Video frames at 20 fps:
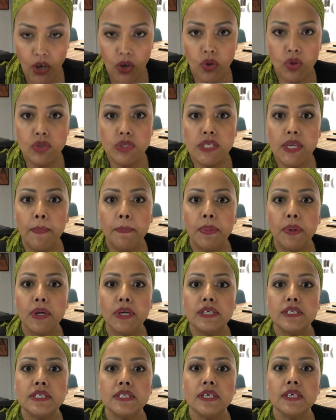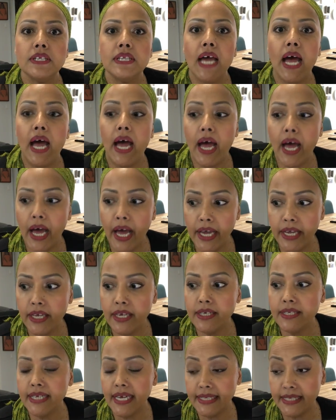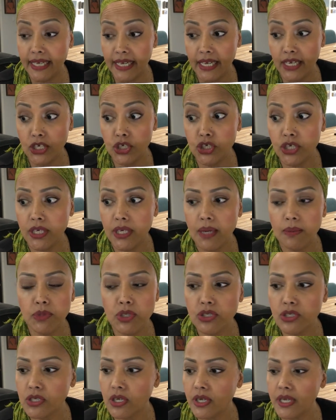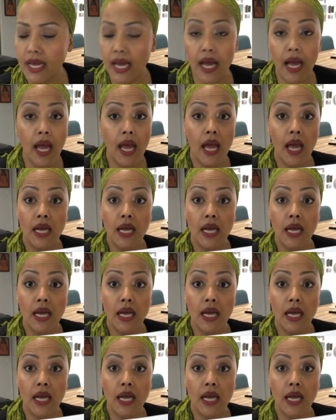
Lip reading: who's the person that hired that agent. I'm just gonna